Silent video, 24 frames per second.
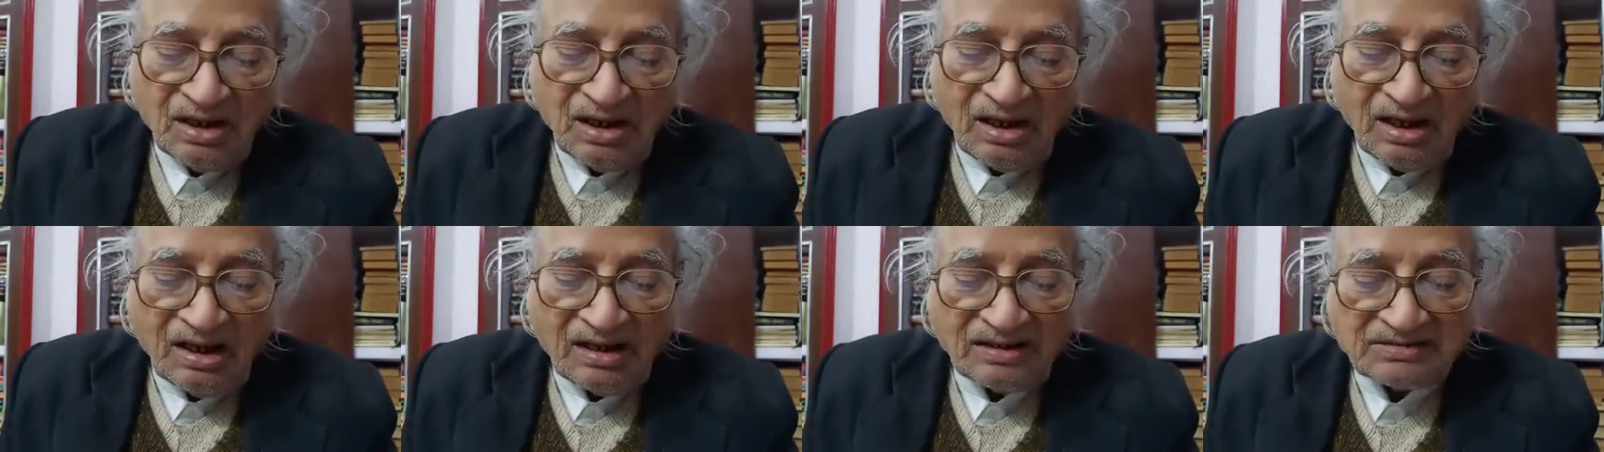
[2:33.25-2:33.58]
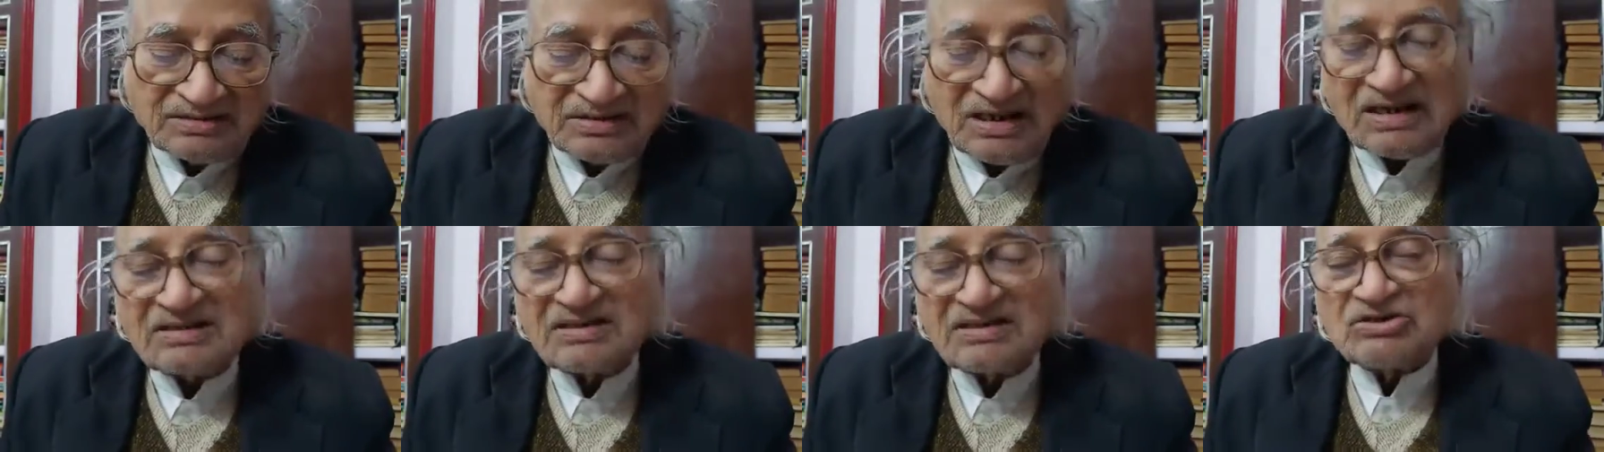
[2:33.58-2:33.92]
And
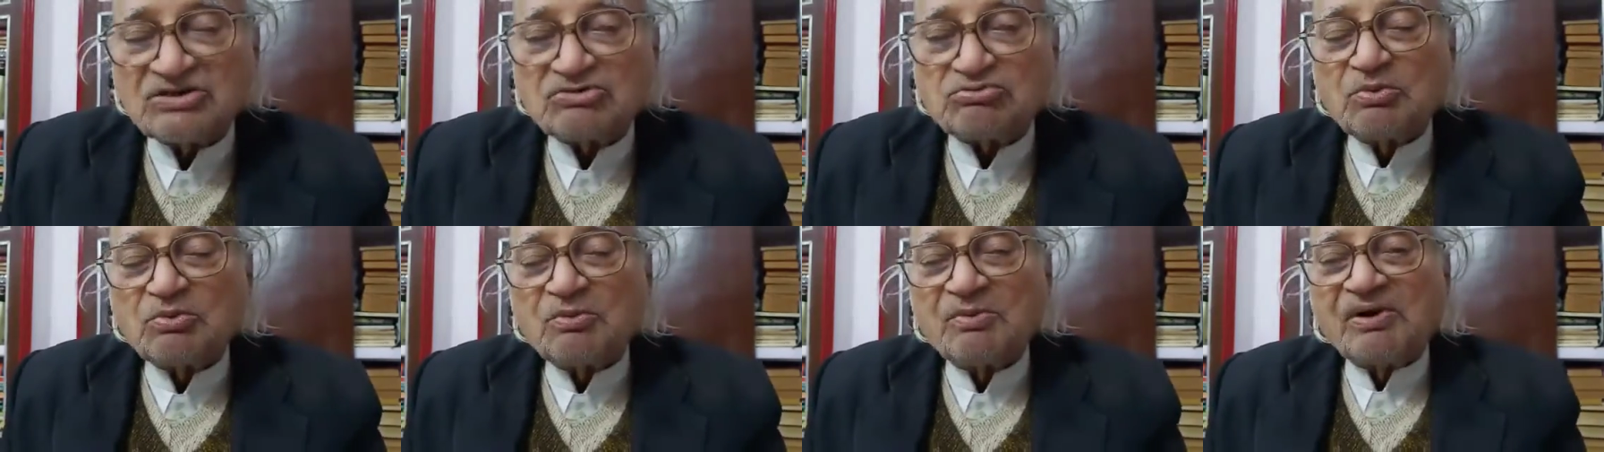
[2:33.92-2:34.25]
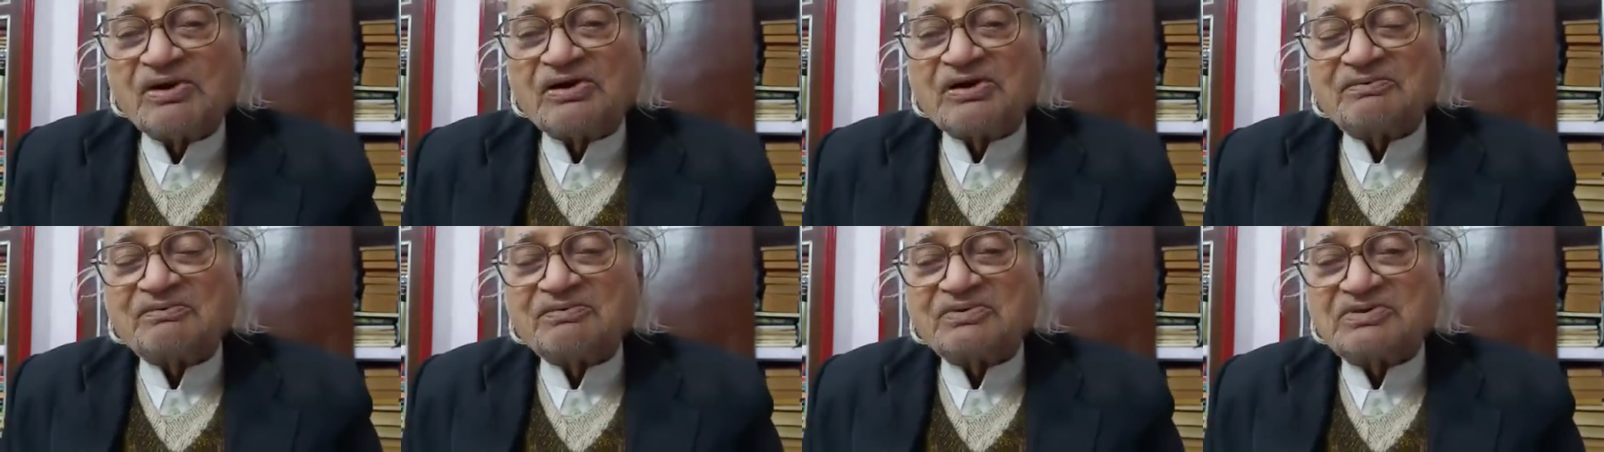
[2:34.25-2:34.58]
success
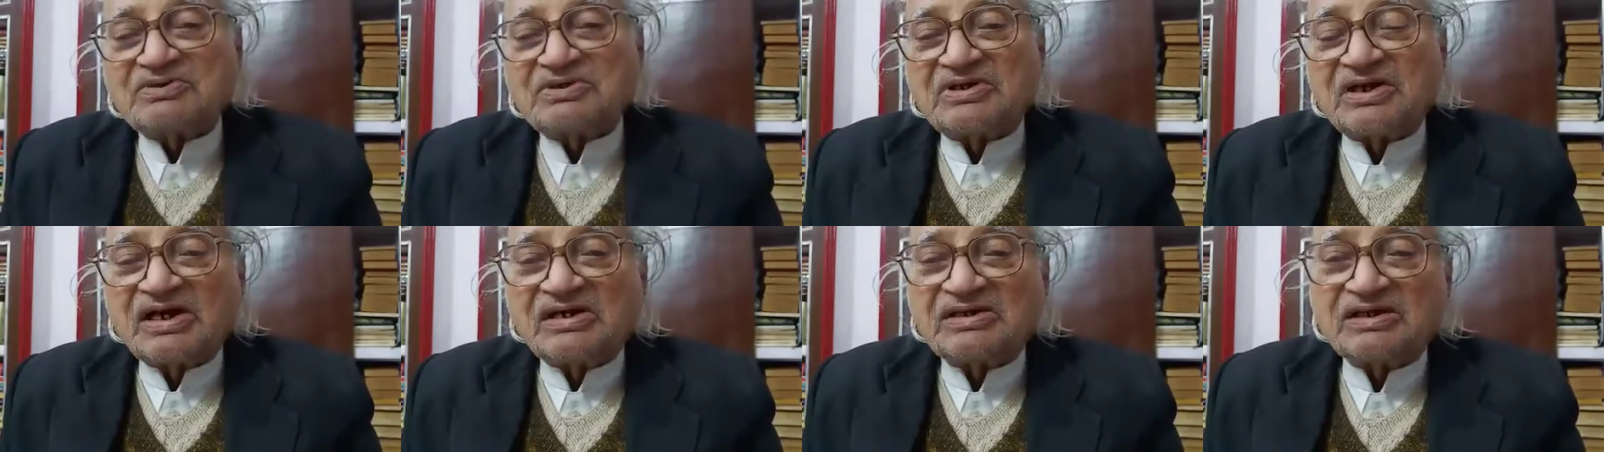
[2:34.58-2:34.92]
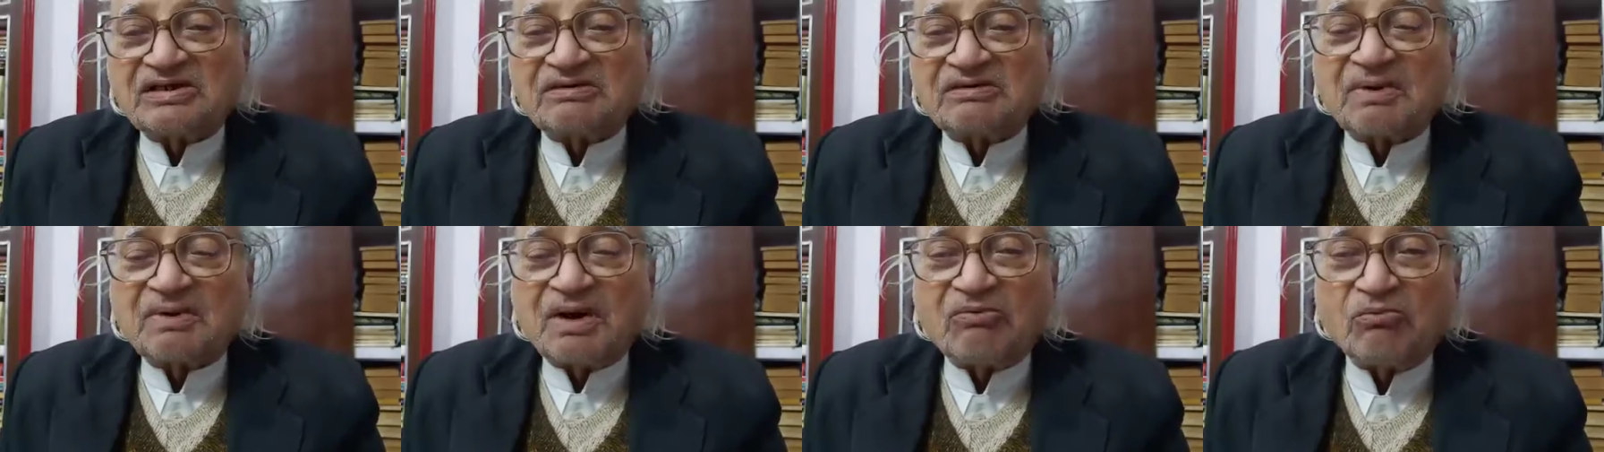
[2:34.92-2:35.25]
momentum is
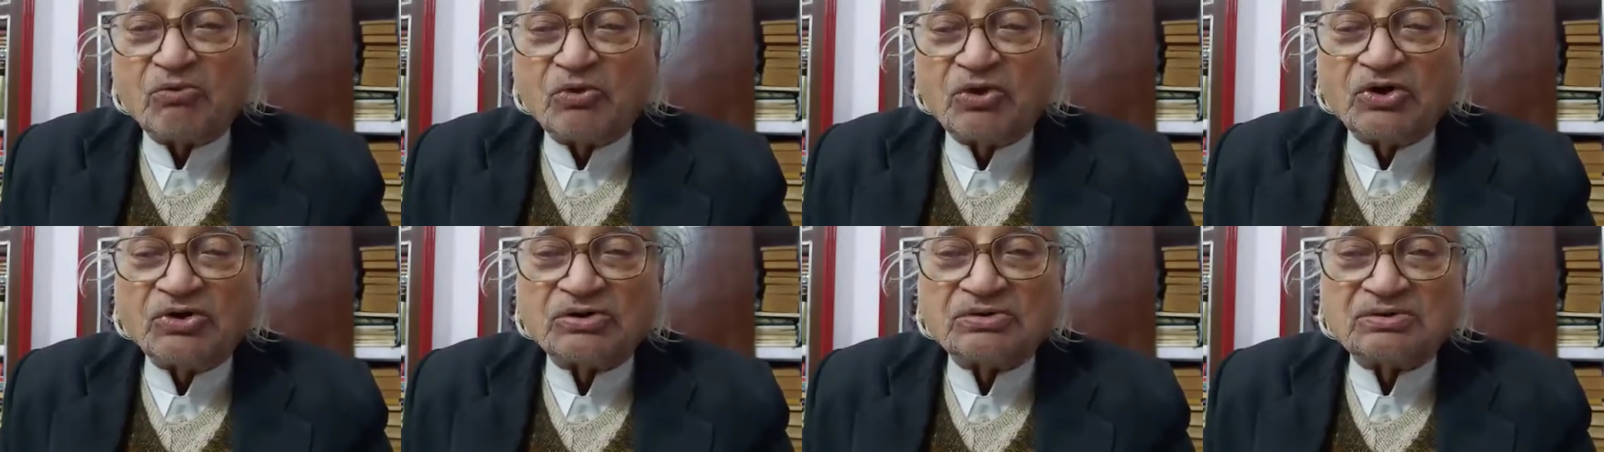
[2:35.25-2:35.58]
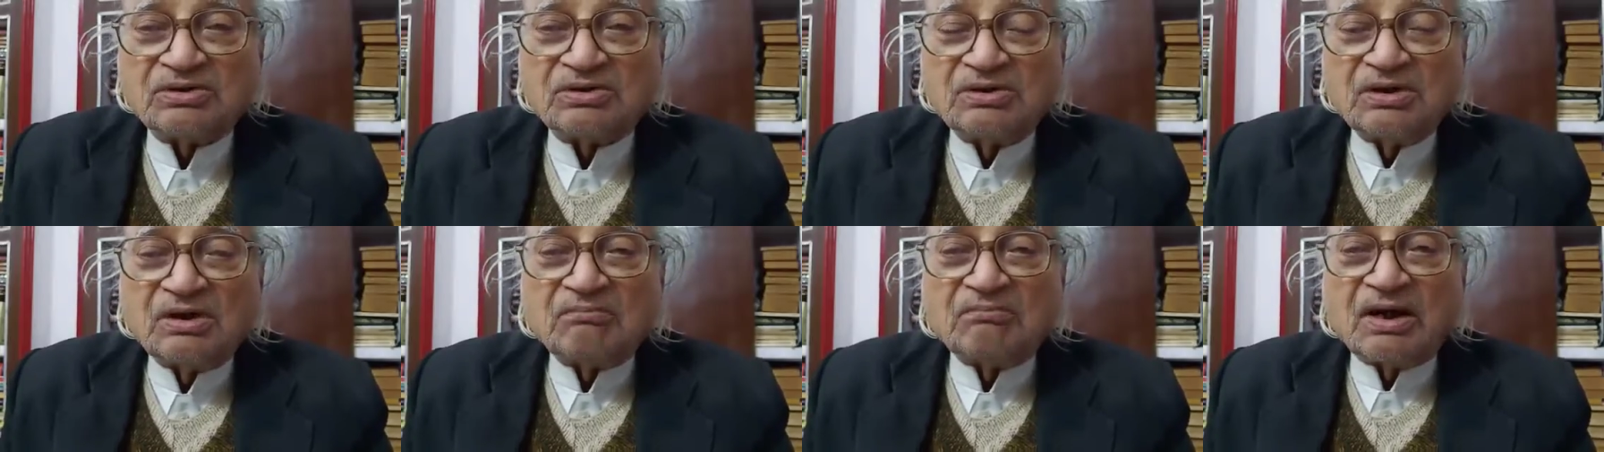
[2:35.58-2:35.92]
created by work,
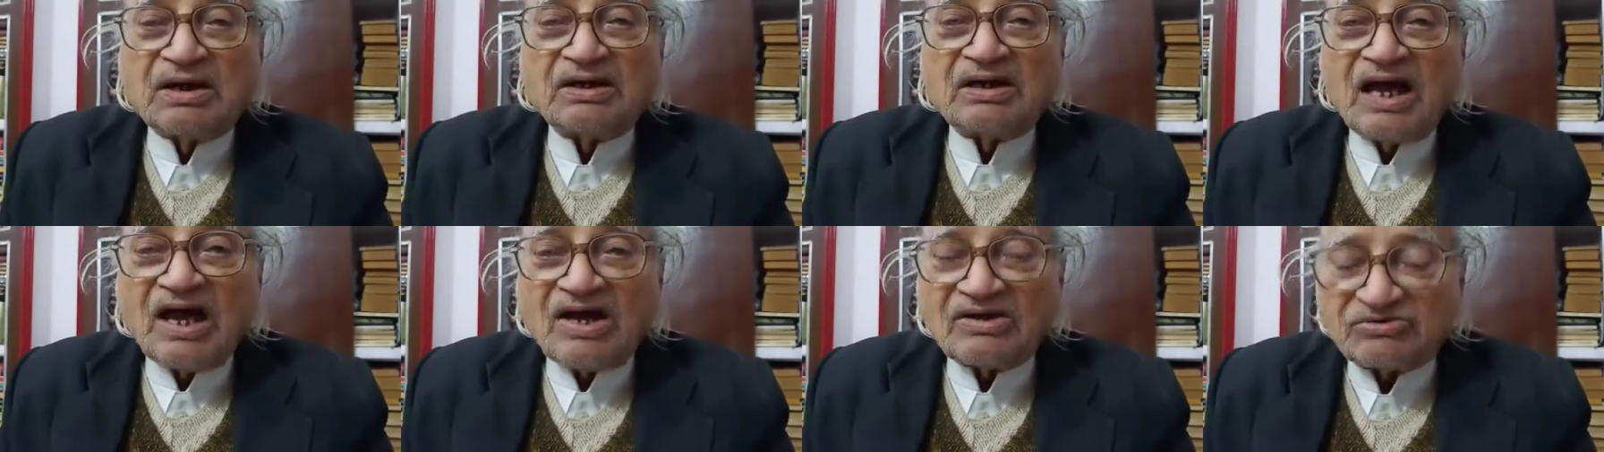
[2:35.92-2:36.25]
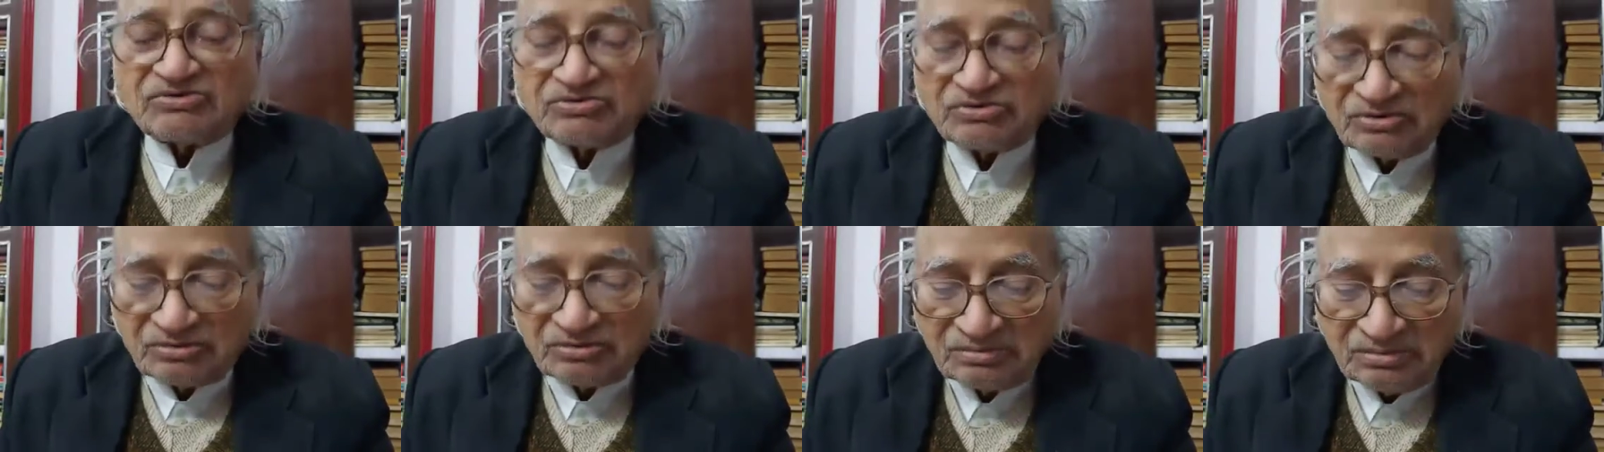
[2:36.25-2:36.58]
by
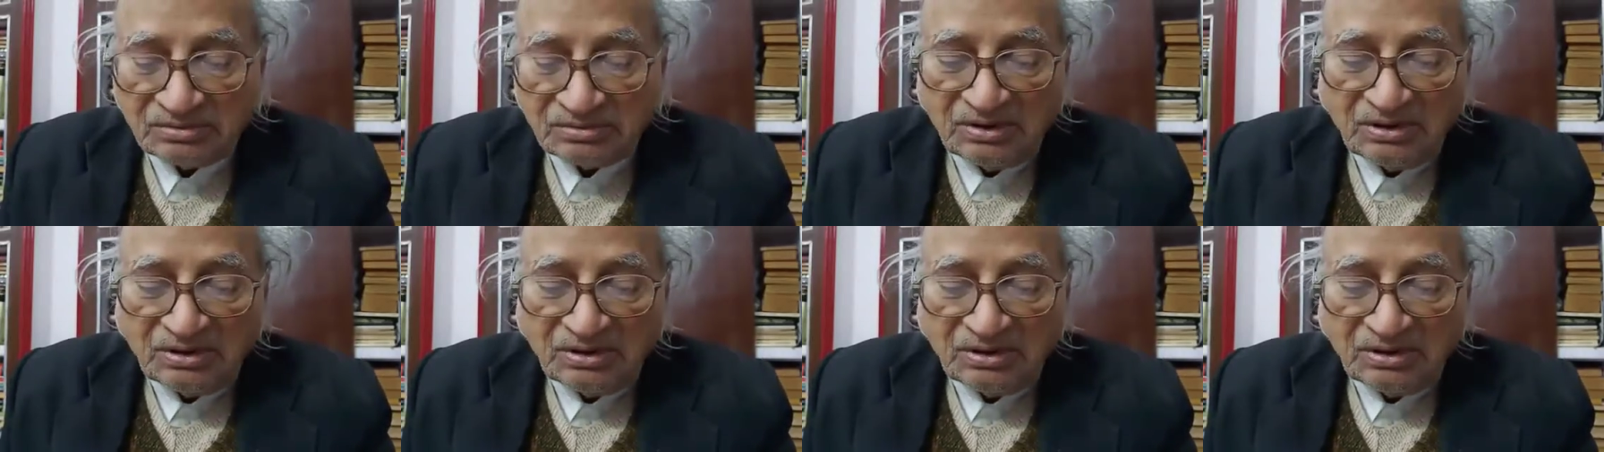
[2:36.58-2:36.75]
action.